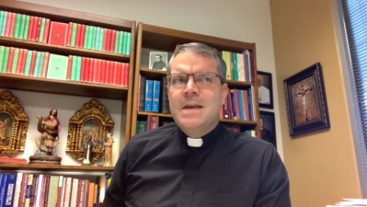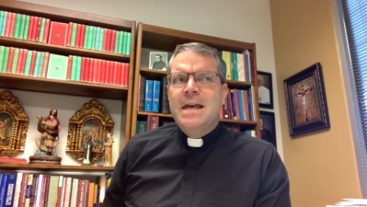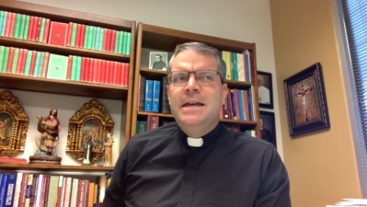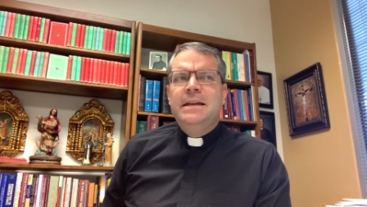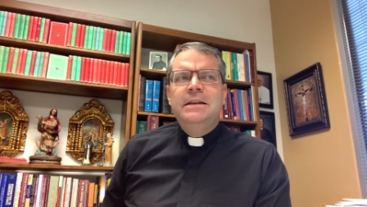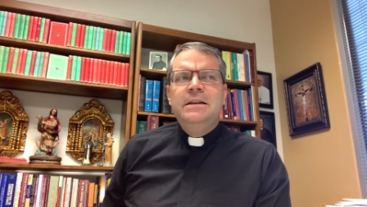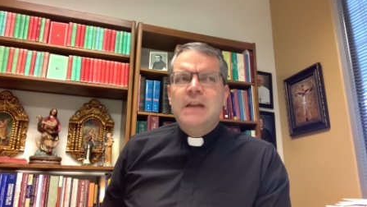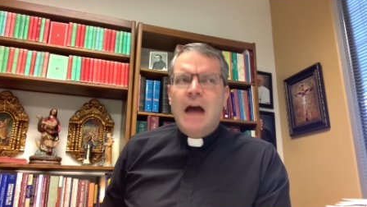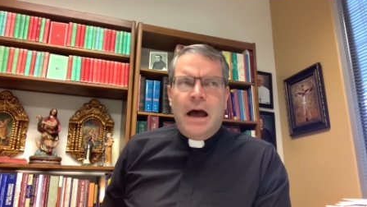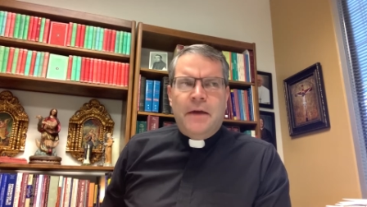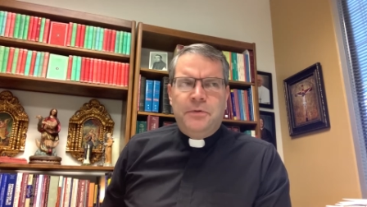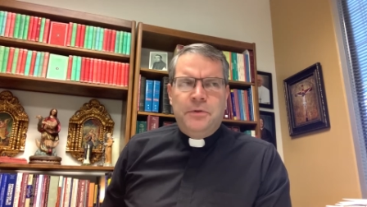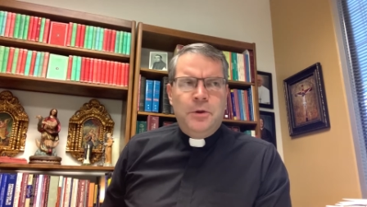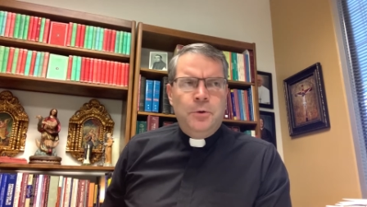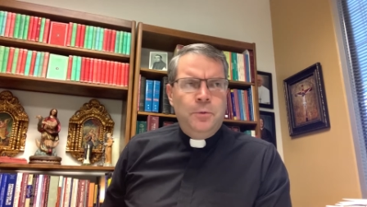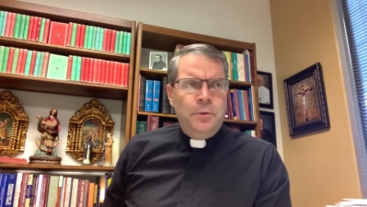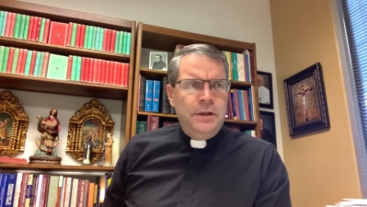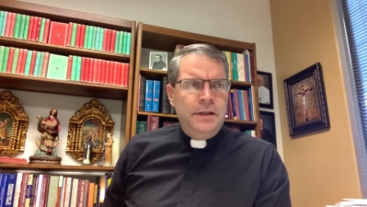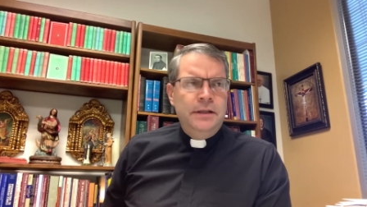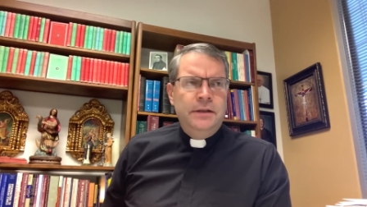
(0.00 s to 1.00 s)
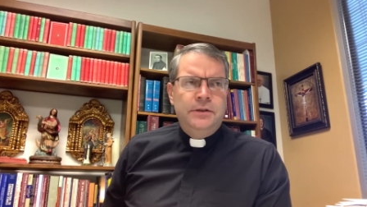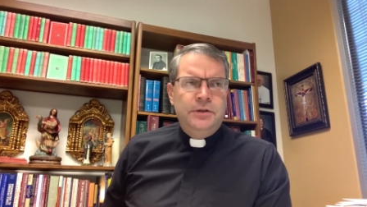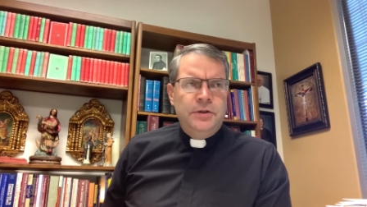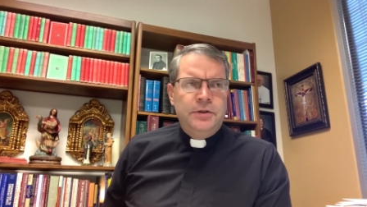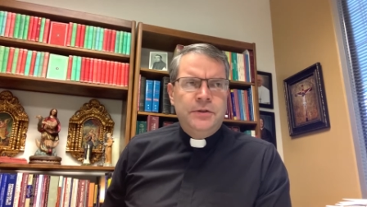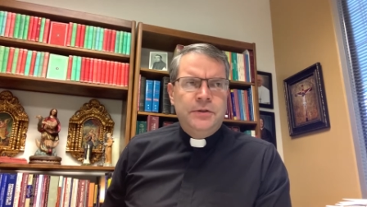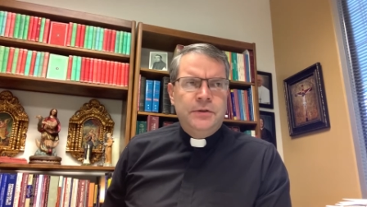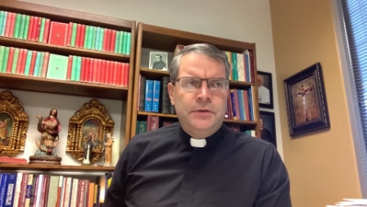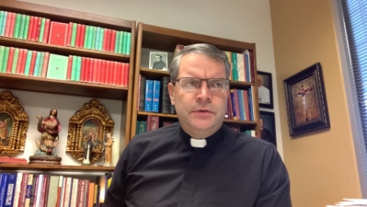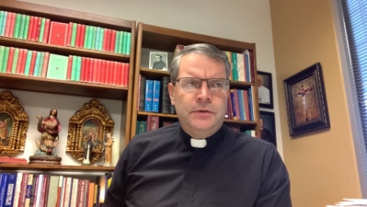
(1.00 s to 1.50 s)
Not the religious
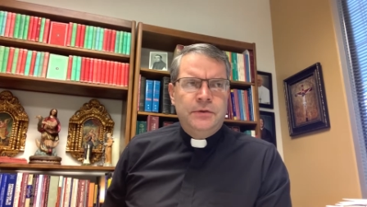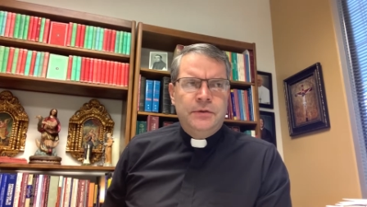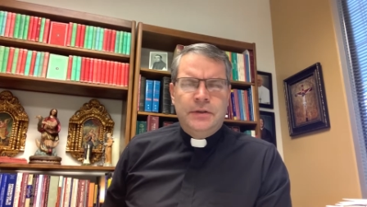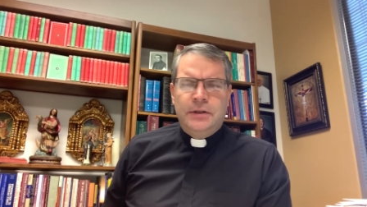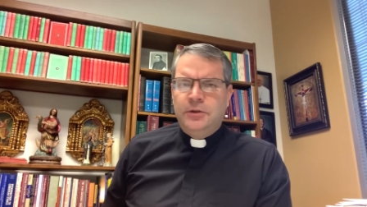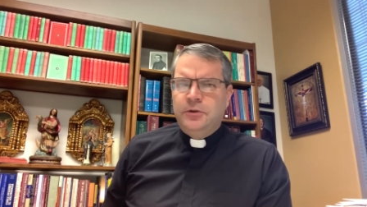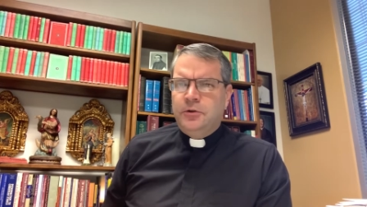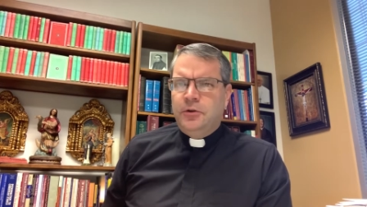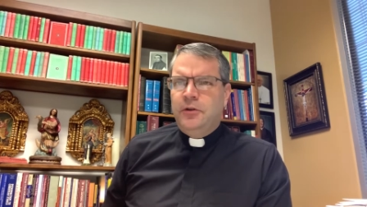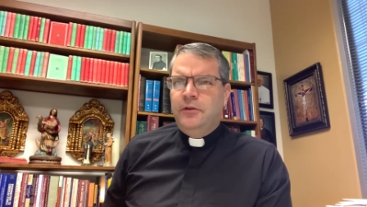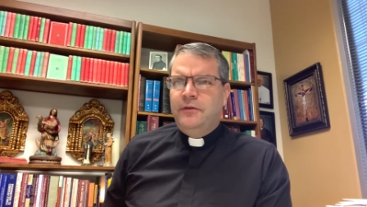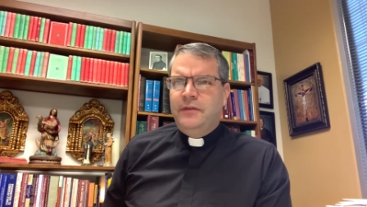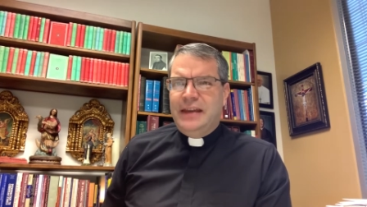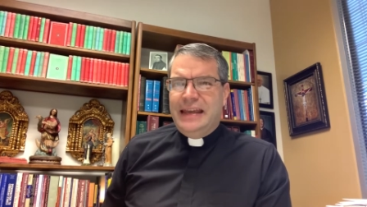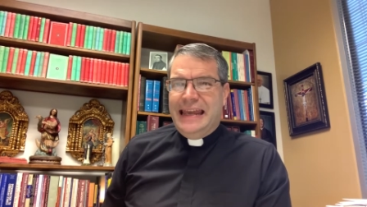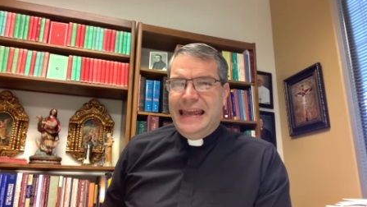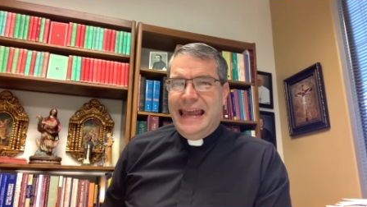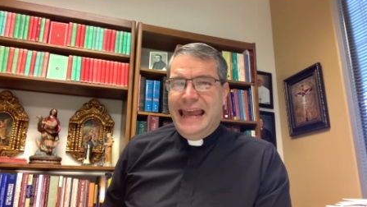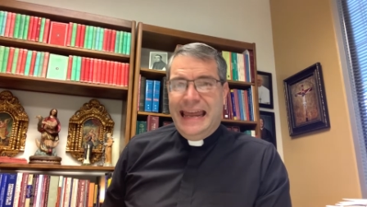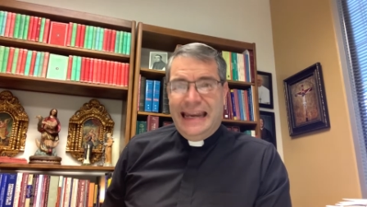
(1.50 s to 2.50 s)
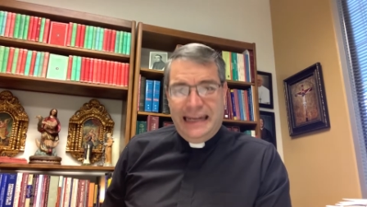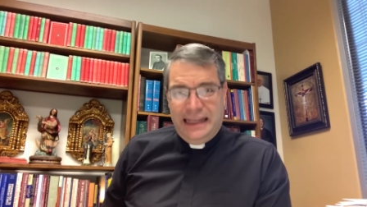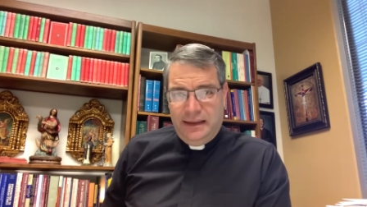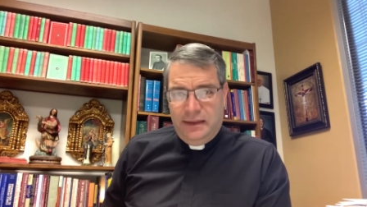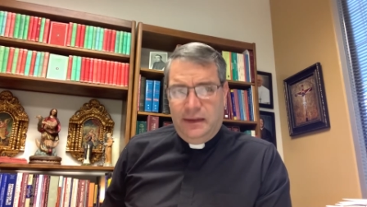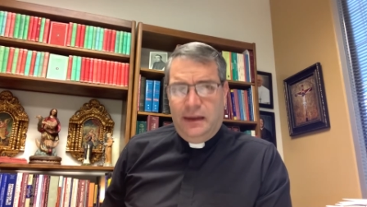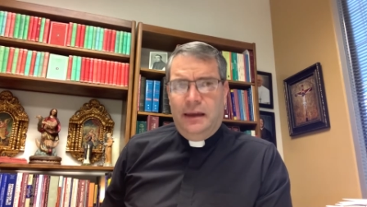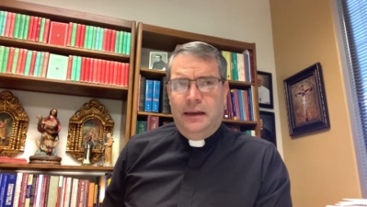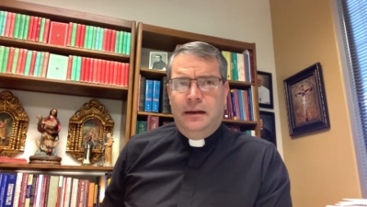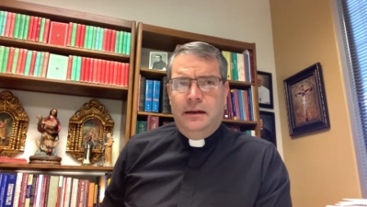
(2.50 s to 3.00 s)
center of
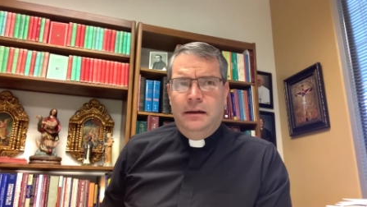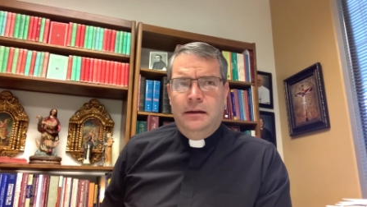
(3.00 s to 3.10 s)
anything.